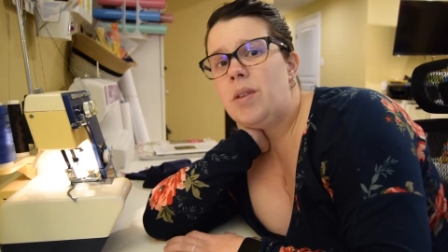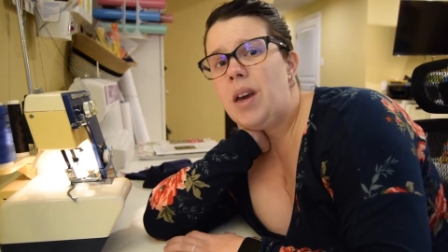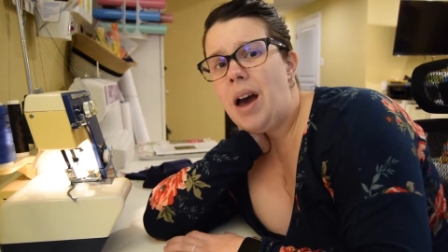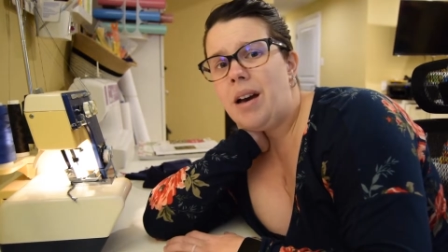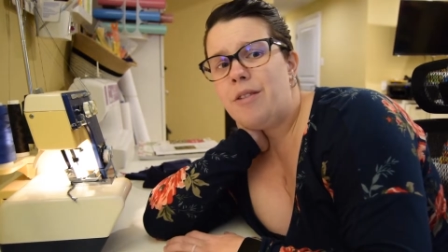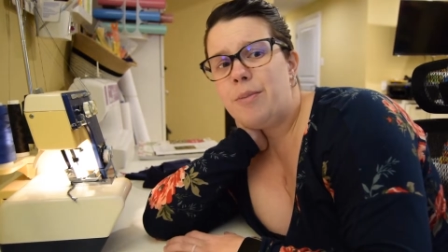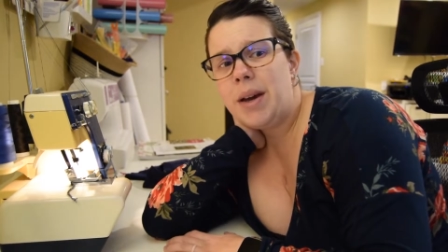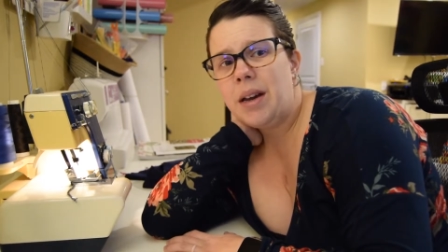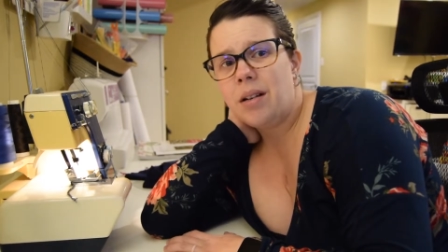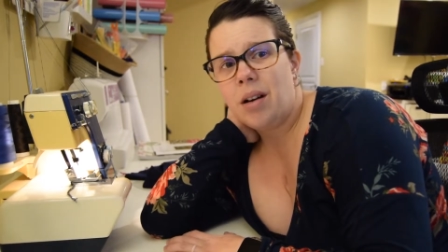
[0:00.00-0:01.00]
Yeah, I've
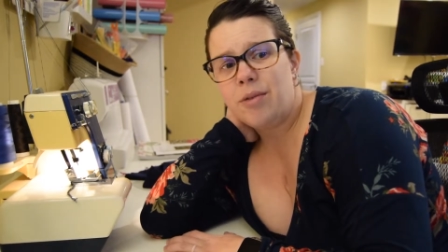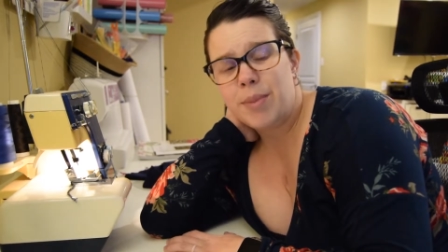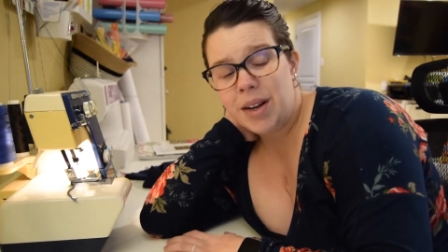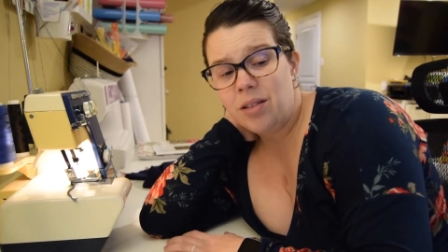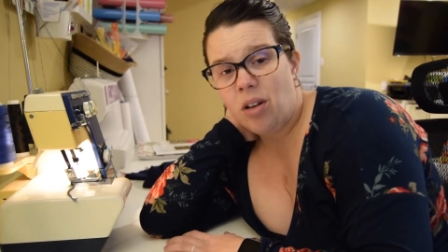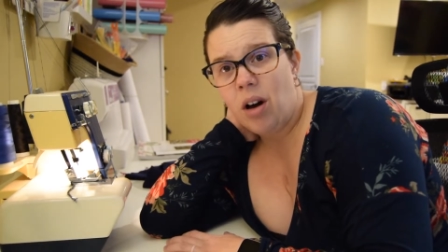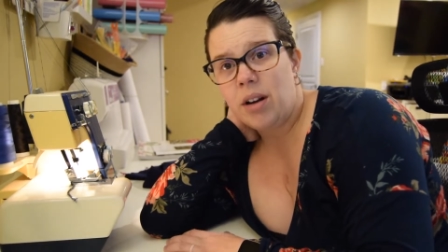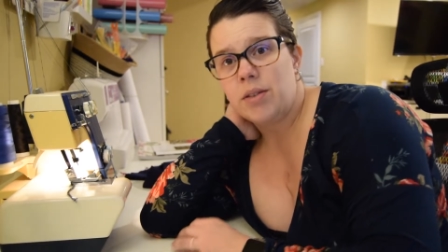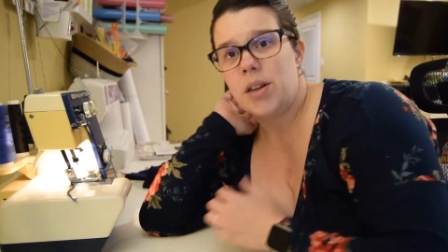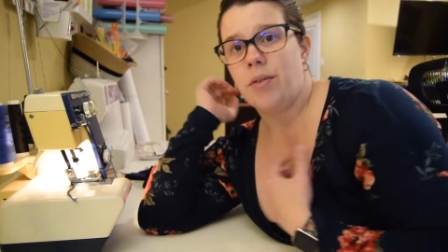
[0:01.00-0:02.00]
made a
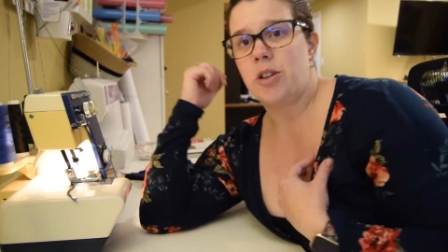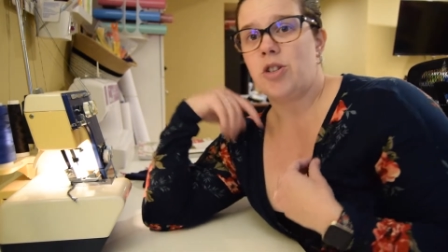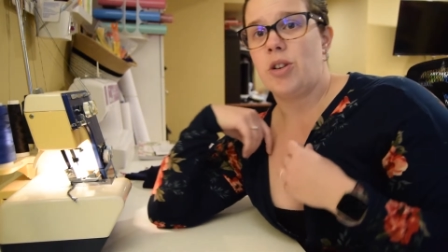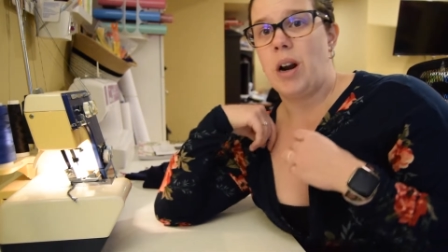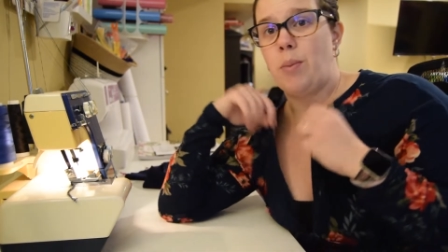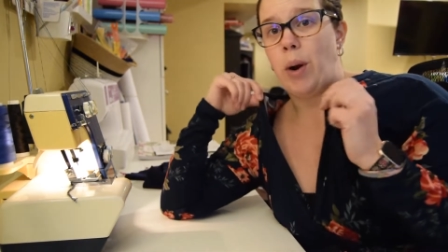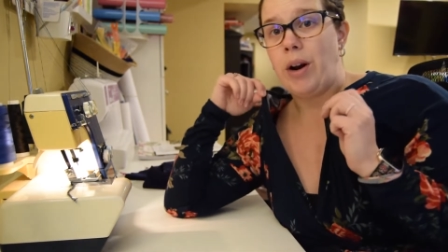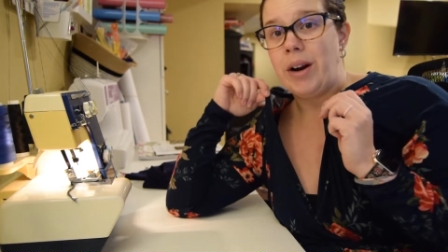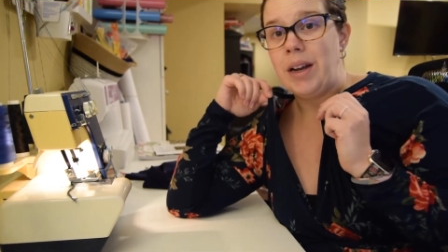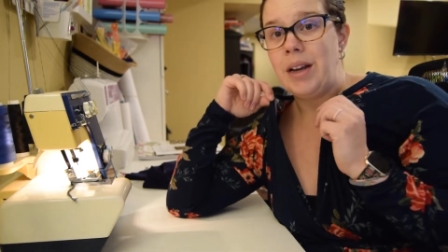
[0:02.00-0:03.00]
lot of stuff. The shirt I'm
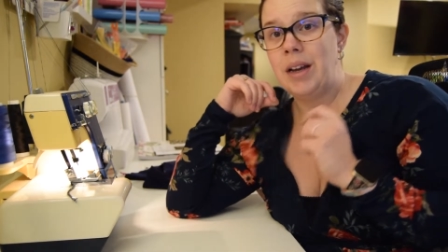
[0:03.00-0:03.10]
wearing,